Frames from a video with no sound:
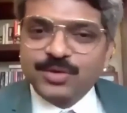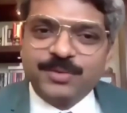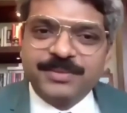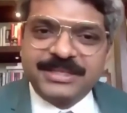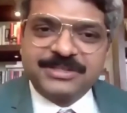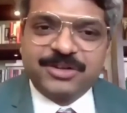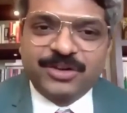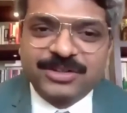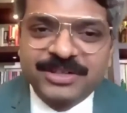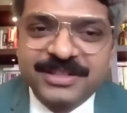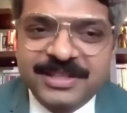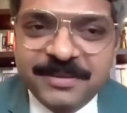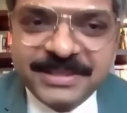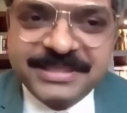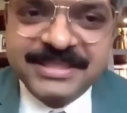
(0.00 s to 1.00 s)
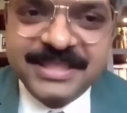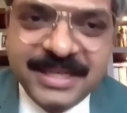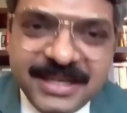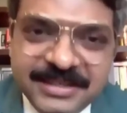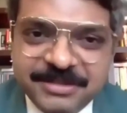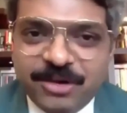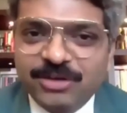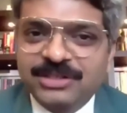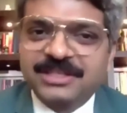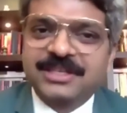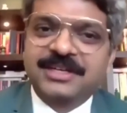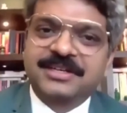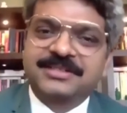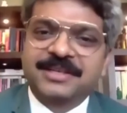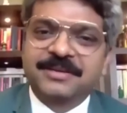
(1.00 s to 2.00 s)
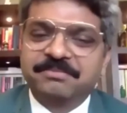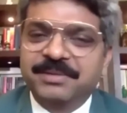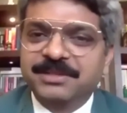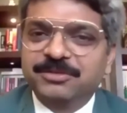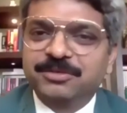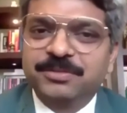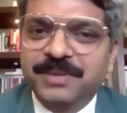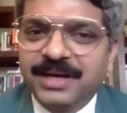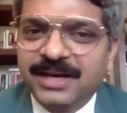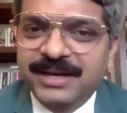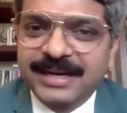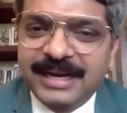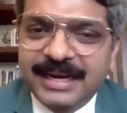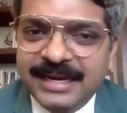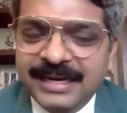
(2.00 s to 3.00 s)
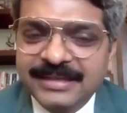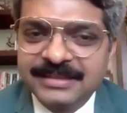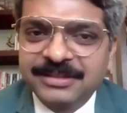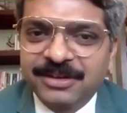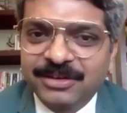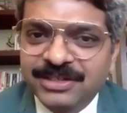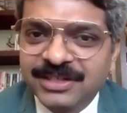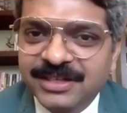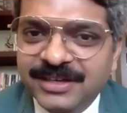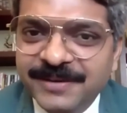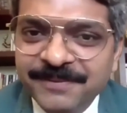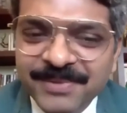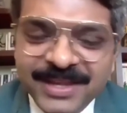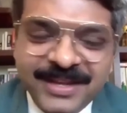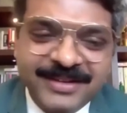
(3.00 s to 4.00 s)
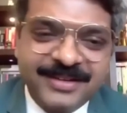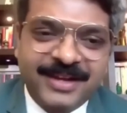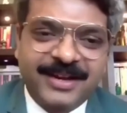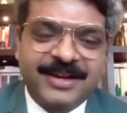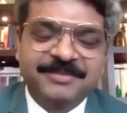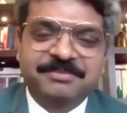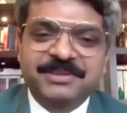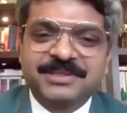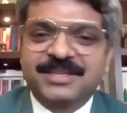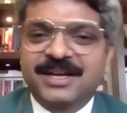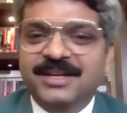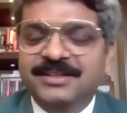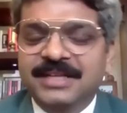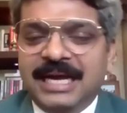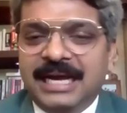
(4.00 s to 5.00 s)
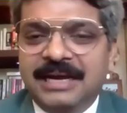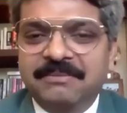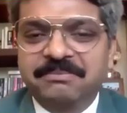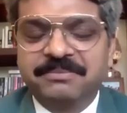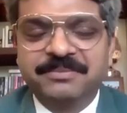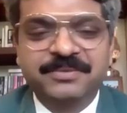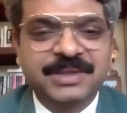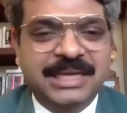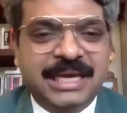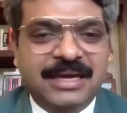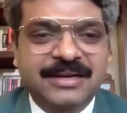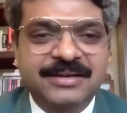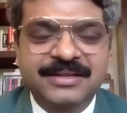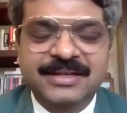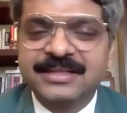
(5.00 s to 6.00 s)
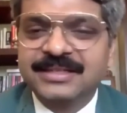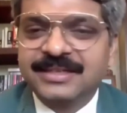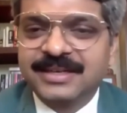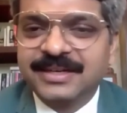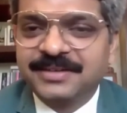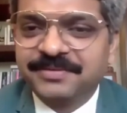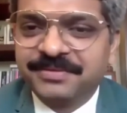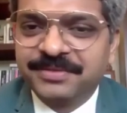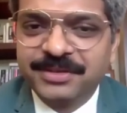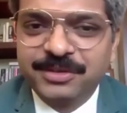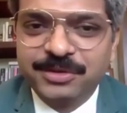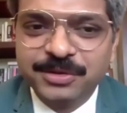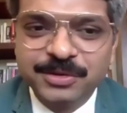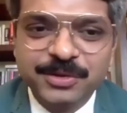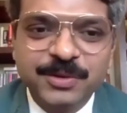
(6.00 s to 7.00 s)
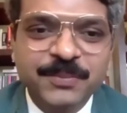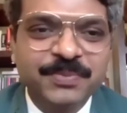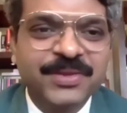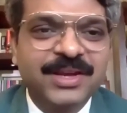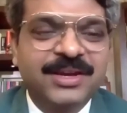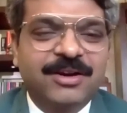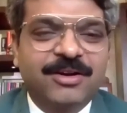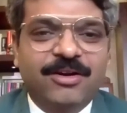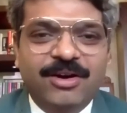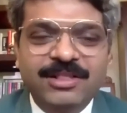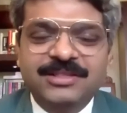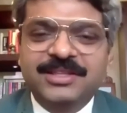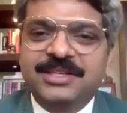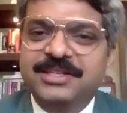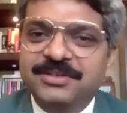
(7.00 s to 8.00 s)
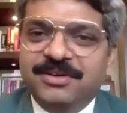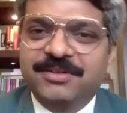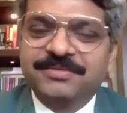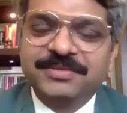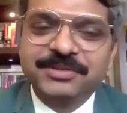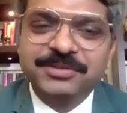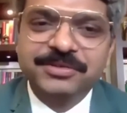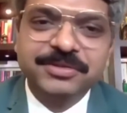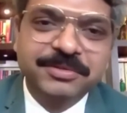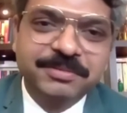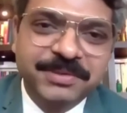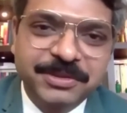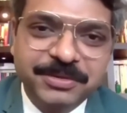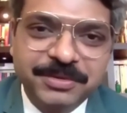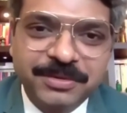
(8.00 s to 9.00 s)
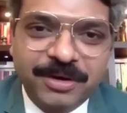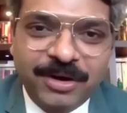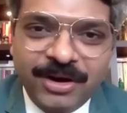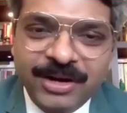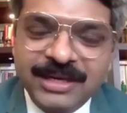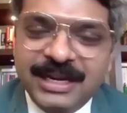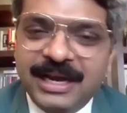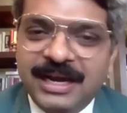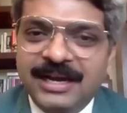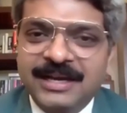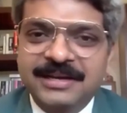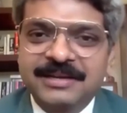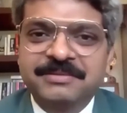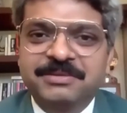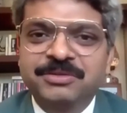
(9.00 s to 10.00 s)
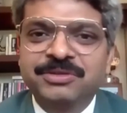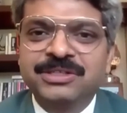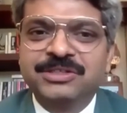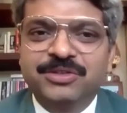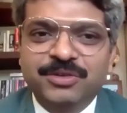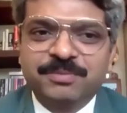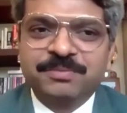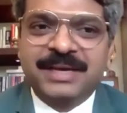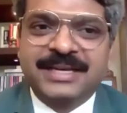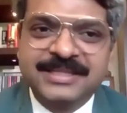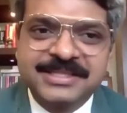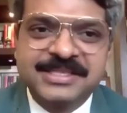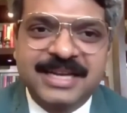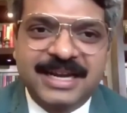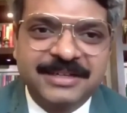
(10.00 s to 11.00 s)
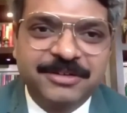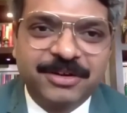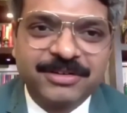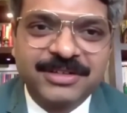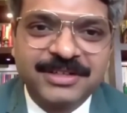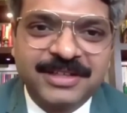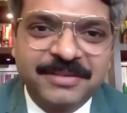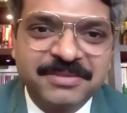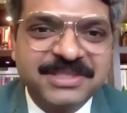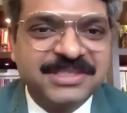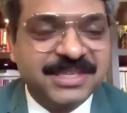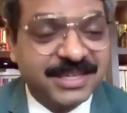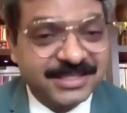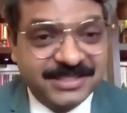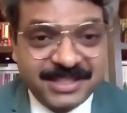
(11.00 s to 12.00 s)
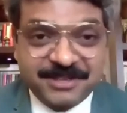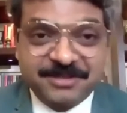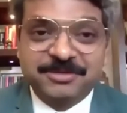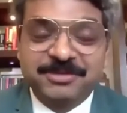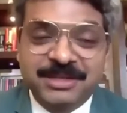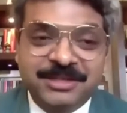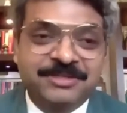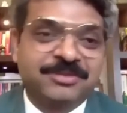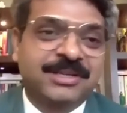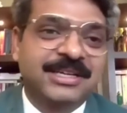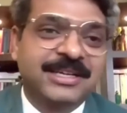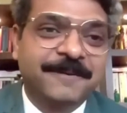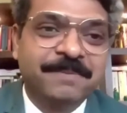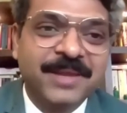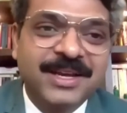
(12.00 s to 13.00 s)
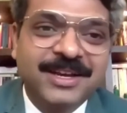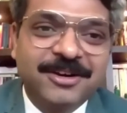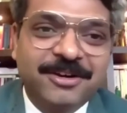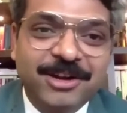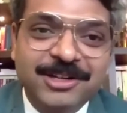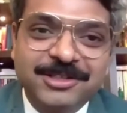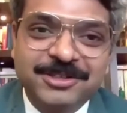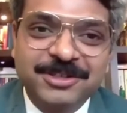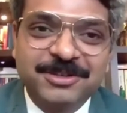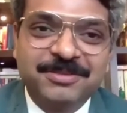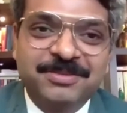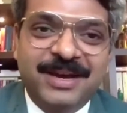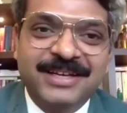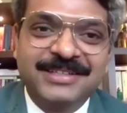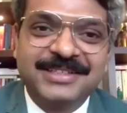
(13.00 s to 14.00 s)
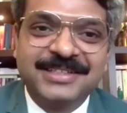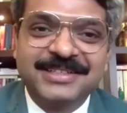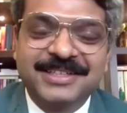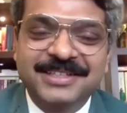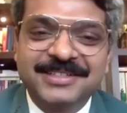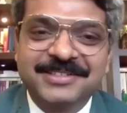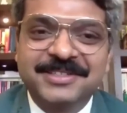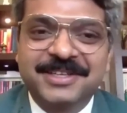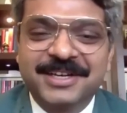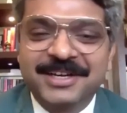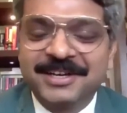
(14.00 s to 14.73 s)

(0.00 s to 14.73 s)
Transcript: you so much, Dr. Dhamija, Dr. Sampath Kumar, and Dr. Narayan Prasad. We are really grateful to all three of you. You all are doing your best, and Dr. Dhamija is actually also fighting this